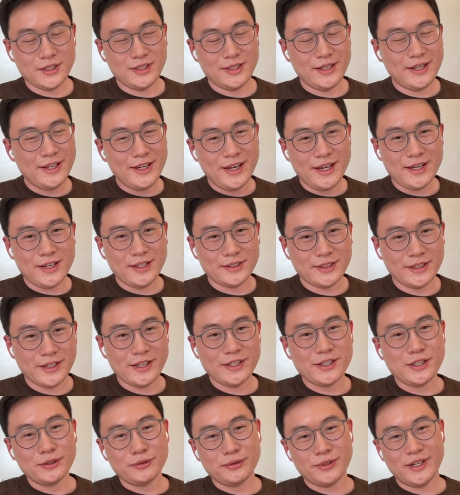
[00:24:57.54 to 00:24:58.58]
the
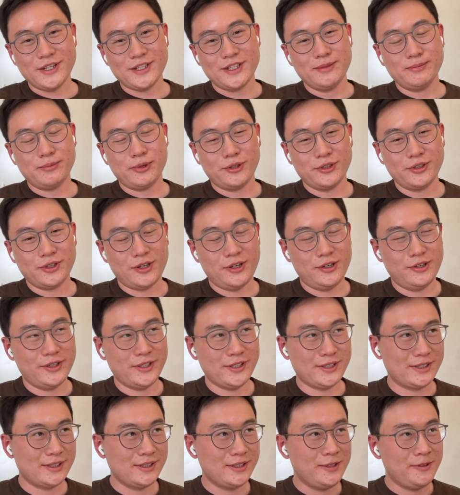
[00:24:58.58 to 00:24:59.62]
agent-to-agent
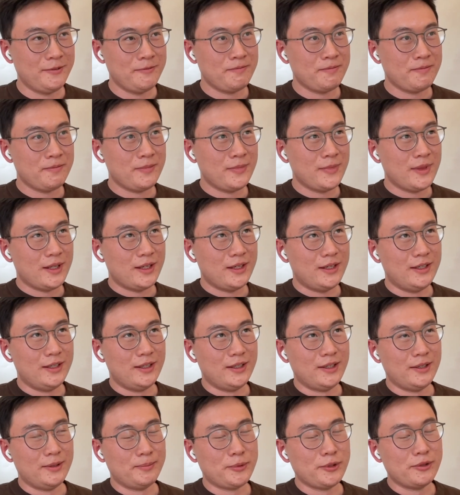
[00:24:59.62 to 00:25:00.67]
protocol is
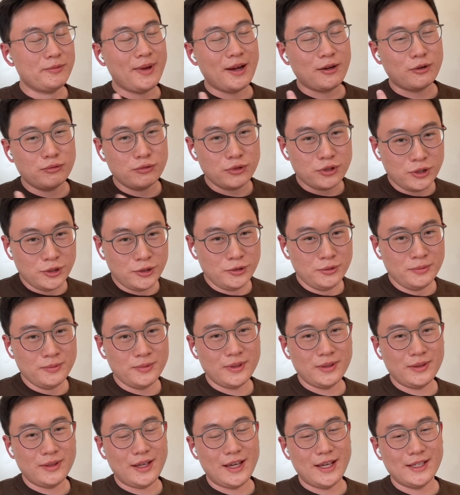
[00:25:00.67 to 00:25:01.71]
built by
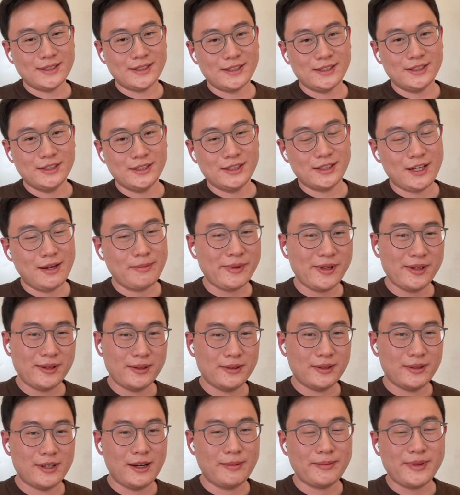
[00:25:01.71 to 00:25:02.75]
Google, as a
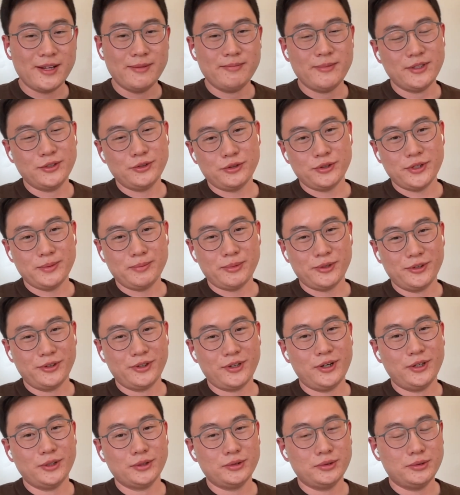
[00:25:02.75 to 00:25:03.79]
complementary
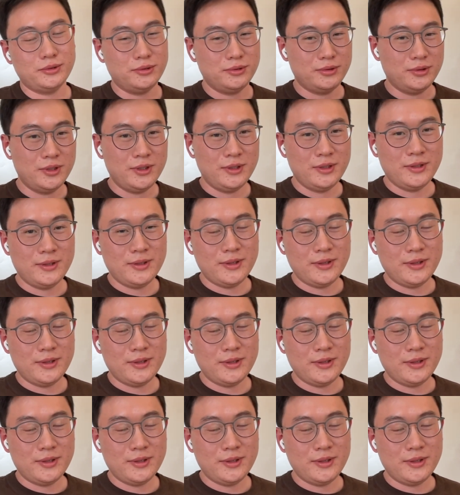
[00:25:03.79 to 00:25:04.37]
protocol to